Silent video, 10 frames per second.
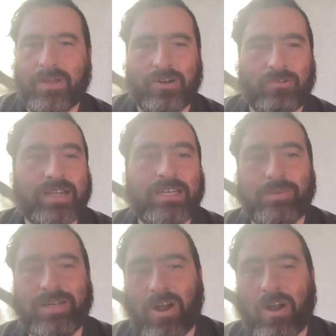an
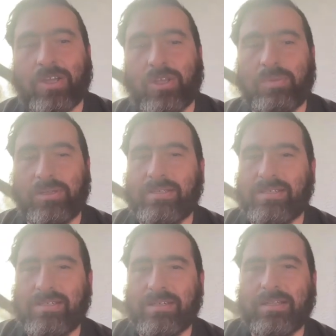arrangement arguably
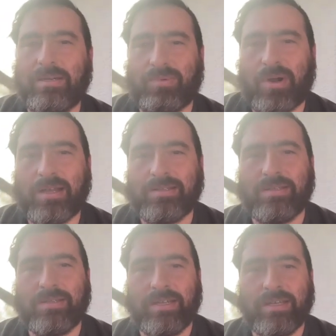still in
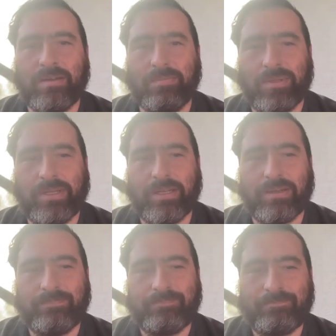process and incomplete.